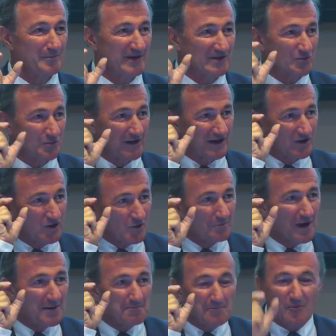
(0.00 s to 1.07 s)
between
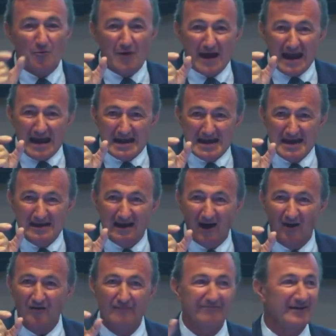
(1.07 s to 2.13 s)
human brain
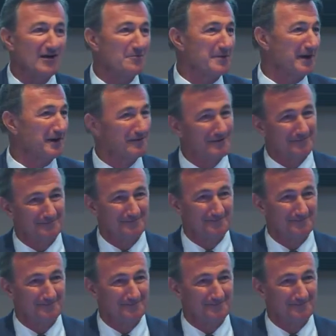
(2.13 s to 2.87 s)
and the phenomenon.